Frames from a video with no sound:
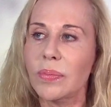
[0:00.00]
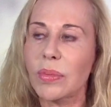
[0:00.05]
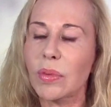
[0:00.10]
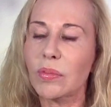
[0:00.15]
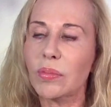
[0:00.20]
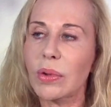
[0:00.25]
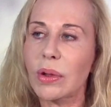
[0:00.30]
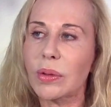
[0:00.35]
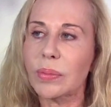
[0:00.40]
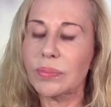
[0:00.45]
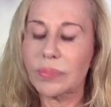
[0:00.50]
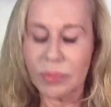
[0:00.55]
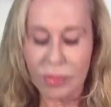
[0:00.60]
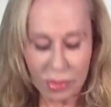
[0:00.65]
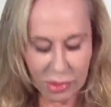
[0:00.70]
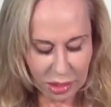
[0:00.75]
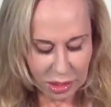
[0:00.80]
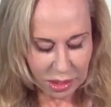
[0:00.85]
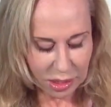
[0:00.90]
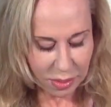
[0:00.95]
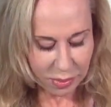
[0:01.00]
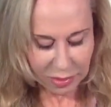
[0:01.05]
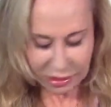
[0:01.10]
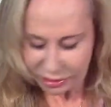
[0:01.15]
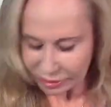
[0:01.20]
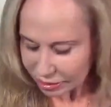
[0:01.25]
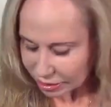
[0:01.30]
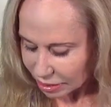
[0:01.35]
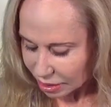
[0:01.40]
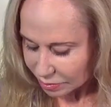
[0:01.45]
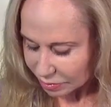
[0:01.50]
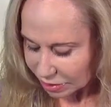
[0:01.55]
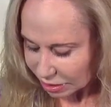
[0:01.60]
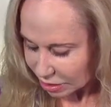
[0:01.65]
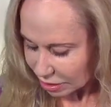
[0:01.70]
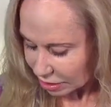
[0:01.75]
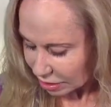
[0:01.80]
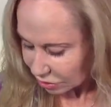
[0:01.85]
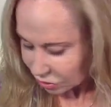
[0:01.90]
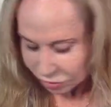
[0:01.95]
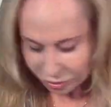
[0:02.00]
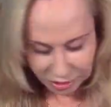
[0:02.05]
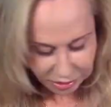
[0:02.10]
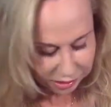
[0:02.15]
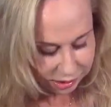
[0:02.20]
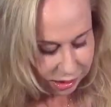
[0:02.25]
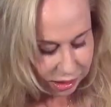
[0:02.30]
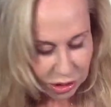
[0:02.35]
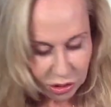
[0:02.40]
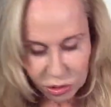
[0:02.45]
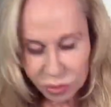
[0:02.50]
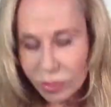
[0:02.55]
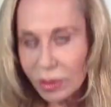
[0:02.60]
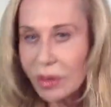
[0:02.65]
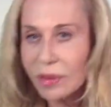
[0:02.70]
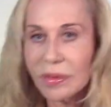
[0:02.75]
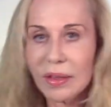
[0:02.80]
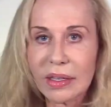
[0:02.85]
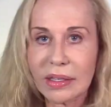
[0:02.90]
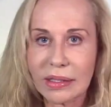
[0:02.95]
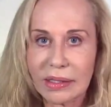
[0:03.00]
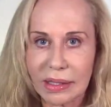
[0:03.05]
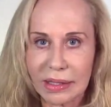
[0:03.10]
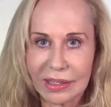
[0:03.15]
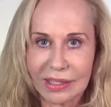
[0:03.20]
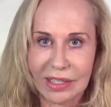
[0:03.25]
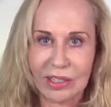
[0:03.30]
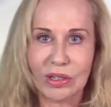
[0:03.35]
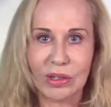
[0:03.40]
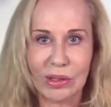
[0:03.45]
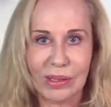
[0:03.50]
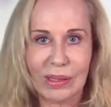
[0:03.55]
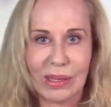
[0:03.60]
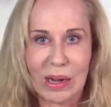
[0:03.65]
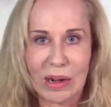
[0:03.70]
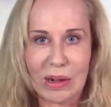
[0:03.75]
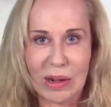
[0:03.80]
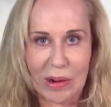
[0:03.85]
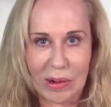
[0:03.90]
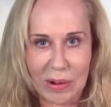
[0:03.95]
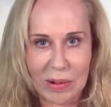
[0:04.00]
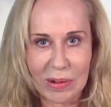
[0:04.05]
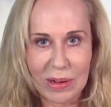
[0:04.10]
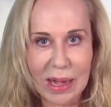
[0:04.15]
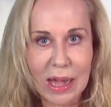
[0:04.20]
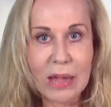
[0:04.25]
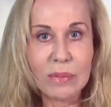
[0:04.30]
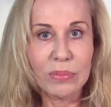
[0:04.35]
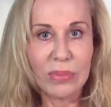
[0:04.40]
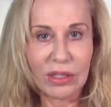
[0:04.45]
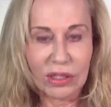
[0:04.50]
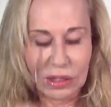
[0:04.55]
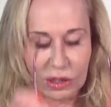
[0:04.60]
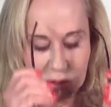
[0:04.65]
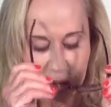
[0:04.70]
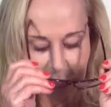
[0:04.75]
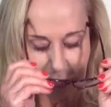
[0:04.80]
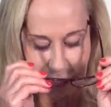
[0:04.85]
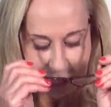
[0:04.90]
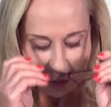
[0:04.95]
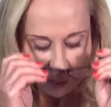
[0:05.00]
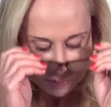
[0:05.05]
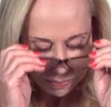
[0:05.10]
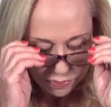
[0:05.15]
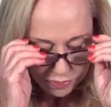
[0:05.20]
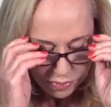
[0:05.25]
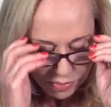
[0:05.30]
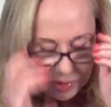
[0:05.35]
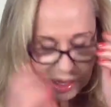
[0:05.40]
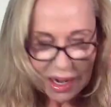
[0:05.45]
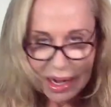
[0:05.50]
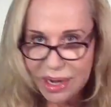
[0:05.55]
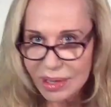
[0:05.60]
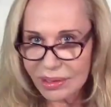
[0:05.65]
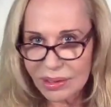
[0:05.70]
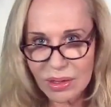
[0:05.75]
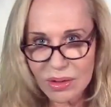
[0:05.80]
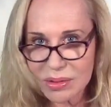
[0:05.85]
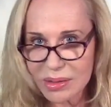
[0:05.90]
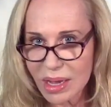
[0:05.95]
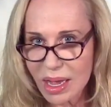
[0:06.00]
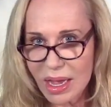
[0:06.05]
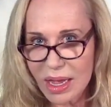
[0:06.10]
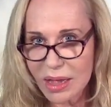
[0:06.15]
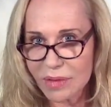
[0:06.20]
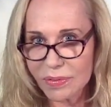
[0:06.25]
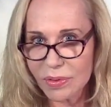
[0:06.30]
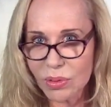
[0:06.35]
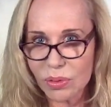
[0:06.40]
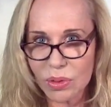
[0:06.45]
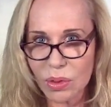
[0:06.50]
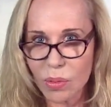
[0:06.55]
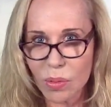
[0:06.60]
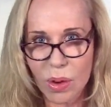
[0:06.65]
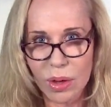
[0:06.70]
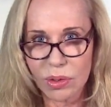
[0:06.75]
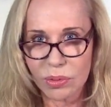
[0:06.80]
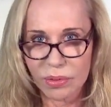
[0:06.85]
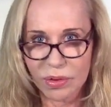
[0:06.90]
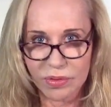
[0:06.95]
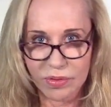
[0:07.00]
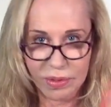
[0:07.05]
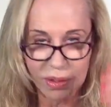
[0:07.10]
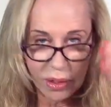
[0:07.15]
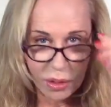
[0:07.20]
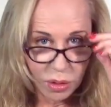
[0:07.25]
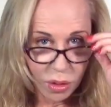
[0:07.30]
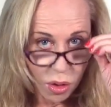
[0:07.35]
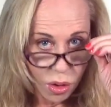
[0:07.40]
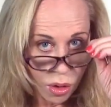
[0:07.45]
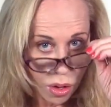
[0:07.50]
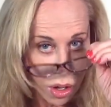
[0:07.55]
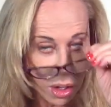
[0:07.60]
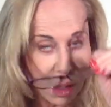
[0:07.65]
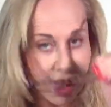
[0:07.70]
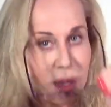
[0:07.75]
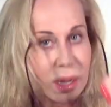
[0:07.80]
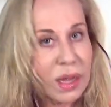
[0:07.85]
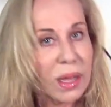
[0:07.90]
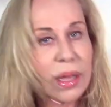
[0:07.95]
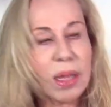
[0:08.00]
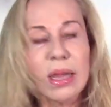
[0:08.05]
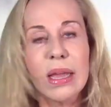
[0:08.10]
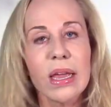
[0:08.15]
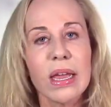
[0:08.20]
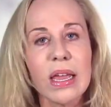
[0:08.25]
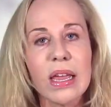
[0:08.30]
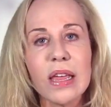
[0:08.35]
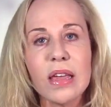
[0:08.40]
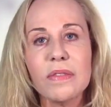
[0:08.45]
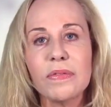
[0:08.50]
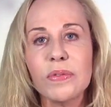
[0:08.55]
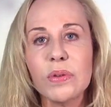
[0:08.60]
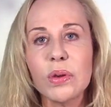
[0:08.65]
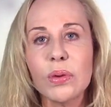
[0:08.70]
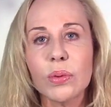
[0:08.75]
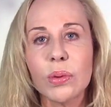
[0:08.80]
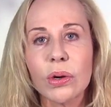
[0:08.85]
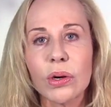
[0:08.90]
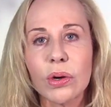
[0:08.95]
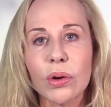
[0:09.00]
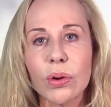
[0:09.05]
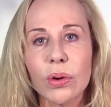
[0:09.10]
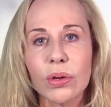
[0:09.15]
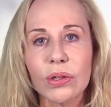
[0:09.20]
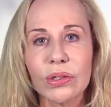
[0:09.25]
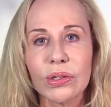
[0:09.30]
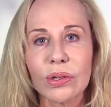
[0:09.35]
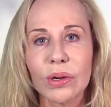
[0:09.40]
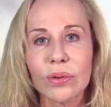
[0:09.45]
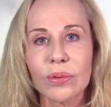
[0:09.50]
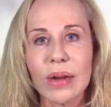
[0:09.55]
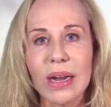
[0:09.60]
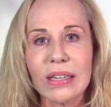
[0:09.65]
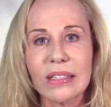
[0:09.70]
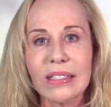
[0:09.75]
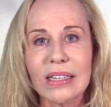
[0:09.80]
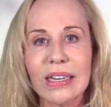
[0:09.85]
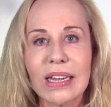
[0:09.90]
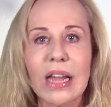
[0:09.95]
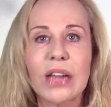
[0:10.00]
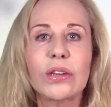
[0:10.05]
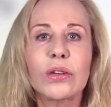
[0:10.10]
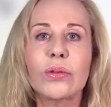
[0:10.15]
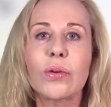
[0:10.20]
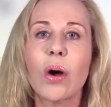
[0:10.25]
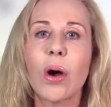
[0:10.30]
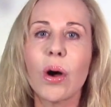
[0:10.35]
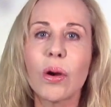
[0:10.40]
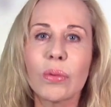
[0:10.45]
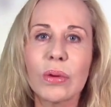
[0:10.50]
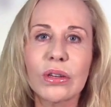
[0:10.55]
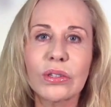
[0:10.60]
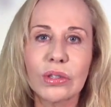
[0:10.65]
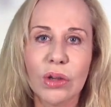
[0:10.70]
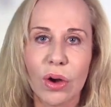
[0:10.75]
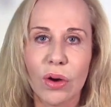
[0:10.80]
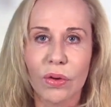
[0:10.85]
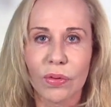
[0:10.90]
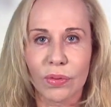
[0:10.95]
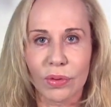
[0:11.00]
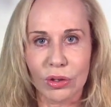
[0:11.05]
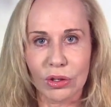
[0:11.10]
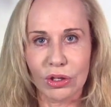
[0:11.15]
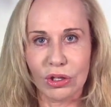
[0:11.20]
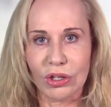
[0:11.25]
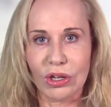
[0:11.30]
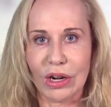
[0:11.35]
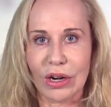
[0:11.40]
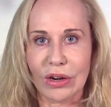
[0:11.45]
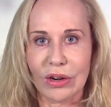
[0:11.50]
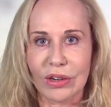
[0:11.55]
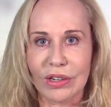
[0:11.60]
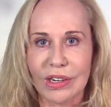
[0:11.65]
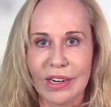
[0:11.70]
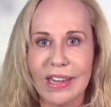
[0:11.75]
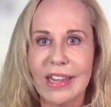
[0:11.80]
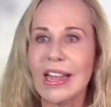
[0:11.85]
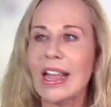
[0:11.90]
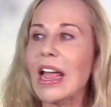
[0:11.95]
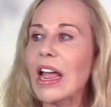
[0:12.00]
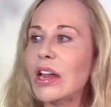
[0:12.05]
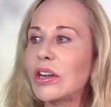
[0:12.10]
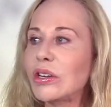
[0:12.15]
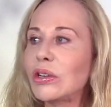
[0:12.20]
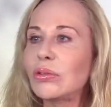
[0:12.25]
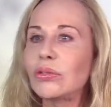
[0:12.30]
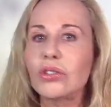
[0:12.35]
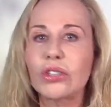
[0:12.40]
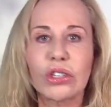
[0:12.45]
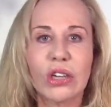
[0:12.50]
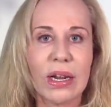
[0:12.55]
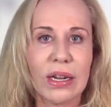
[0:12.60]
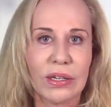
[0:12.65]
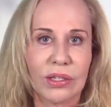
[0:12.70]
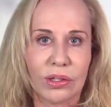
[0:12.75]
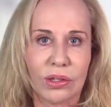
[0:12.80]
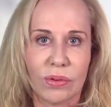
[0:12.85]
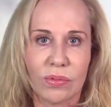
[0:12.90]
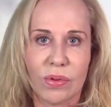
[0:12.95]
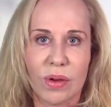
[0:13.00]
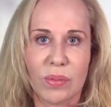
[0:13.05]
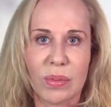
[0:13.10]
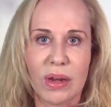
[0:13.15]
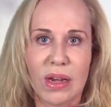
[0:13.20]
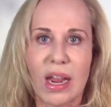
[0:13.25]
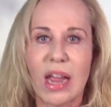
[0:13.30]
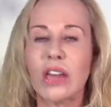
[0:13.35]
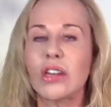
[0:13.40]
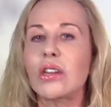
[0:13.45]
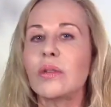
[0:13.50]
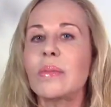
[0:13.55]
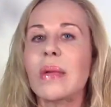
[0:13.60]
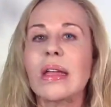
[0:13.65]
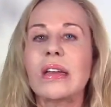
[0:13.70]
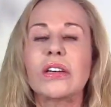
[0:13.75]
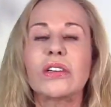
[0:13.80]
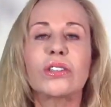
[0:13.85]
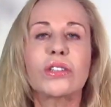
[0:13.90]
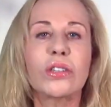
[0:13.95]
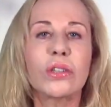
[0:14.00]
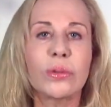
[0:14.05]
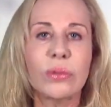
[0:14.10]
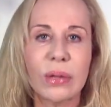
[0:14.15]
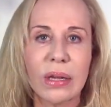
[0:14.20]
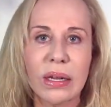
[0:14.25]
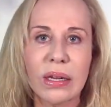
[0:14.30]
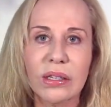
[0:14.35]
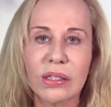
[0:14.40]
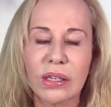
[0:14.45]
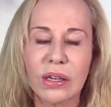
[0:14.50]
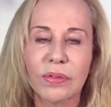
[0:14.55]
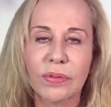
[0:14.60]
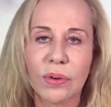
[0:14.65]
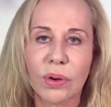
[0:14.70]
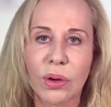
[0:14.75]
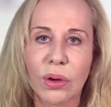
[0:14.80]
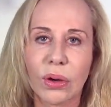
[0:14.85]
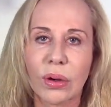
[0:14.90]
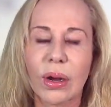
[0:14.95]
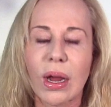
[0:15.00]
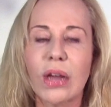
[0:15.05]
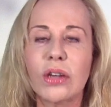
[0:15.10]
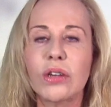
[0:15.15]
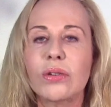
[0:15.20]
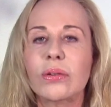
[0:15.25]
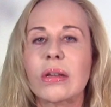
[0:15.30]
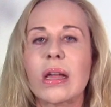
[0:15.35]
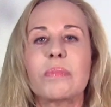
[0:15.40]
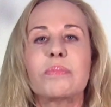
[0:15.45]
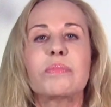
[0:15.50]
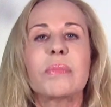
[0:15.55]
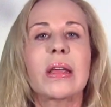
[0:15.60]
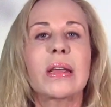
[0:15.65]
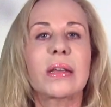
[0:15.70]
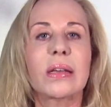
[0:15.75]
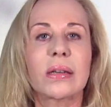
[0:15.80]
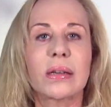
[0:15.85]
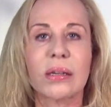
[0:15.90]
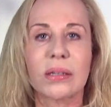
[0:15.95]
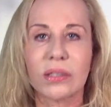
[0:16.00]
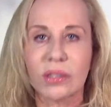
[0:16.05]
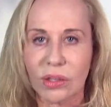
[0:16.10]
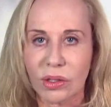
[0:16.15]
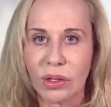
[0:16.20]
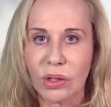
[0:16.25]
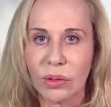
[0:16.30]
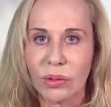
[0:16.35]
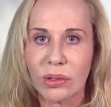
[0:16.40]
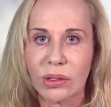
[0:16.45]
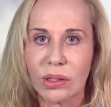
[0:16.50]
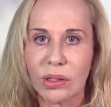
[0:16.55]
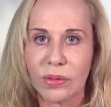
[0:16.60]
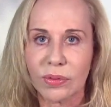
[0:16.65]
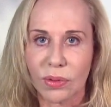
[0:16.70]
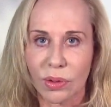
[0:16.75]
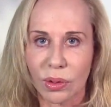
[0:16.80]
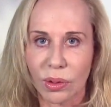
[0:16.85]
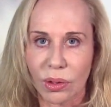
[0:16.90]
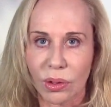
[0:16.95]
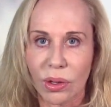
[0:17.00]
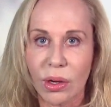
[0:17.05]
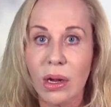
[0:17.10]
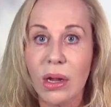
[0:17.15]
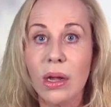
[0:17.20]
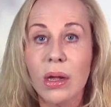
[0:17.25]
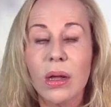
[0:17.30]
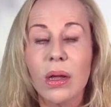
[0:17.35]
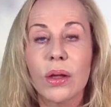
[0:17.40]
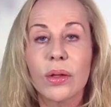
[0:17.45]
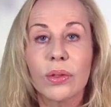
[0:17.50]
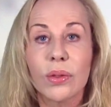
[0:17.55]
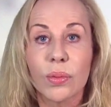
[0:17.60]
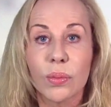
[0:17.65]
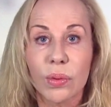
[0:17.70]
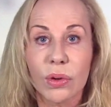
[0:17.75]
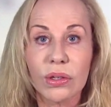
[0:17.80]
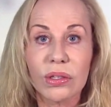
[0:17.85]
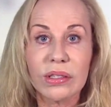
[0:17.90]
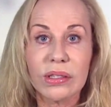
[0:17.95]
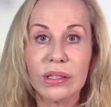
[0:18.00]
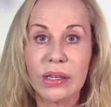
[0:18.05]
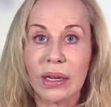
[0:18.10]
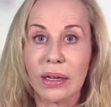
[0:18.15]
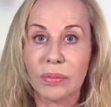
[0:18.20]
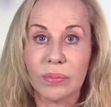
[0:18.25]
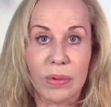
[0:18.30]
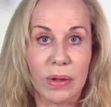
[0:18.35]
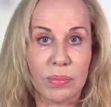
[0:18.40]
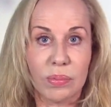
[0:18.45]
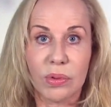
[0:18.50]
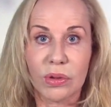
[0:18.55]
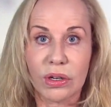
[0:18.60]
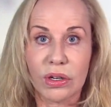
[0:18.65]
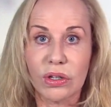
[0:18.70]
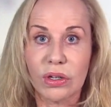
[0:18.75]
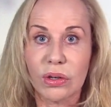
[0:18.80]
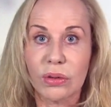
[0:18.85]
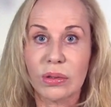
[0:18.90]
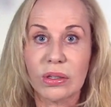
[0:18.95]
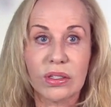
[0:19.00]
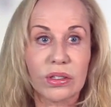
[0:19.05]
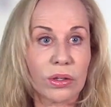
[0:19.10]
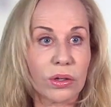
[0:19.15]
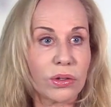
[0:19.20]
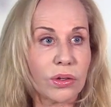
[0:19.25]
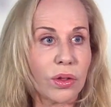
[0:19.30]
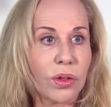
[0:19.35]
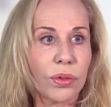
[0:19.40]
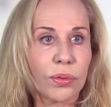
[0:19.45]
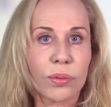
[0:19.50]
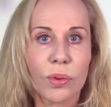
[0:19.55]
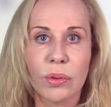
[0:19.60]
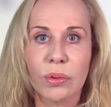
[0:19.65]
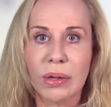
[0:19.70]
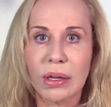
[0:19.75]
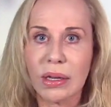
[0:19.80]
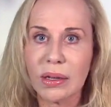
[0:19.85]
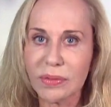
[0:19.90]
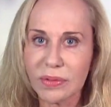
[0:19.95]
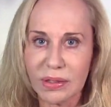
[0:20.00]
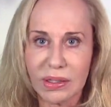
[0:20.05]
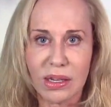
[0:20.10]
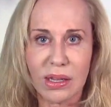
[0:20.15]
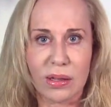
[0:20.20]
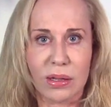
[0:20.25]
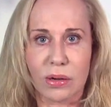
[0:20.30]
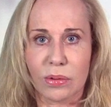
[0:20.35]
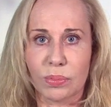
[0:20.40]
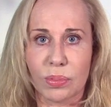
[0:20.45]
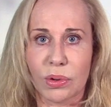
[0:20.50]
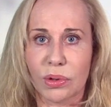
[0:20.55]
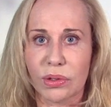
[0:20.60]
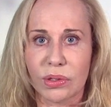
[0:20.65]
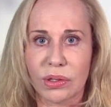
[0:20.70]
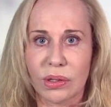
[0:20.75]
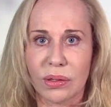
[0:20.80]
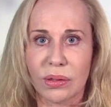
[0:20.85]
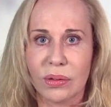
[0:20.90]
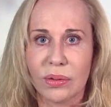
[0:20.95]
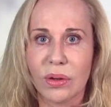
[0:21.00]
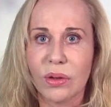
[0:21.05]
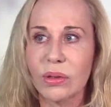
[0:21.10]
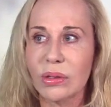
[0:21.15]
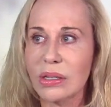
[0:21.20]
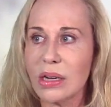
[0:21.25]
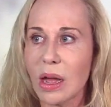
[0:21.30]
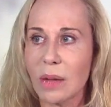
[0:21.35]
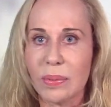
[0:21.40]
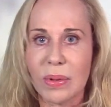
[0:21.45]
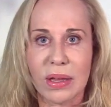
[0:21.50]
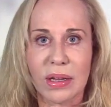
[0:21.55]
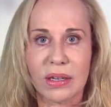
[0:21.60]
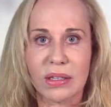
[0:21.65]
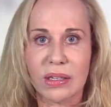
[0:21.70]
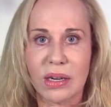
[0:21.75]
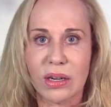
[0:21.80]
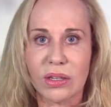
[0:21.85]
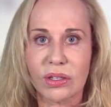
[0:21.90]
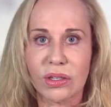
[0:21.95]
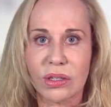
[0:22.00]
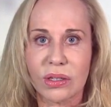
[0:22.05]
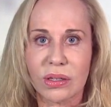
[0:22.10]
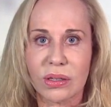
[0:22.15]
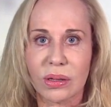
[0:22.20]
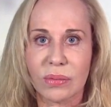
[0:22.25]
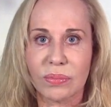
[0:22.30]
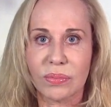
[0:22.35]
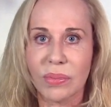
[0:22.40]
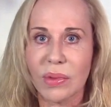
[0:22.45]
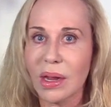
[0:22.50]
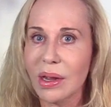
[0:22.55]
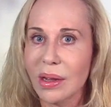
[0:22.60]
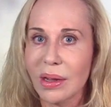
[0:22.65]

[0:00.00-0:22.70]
well, let me see, I'm going to address each one of these things that you said here, okay? Mysterious. It's okay if you don't want to reveal all. If you were course correcting and you always overshared and you chased a woman and you made it too easy for her and you kept making excuses for her, the worst thing people can do is start to throw gifts at their person who's not paying attention to them.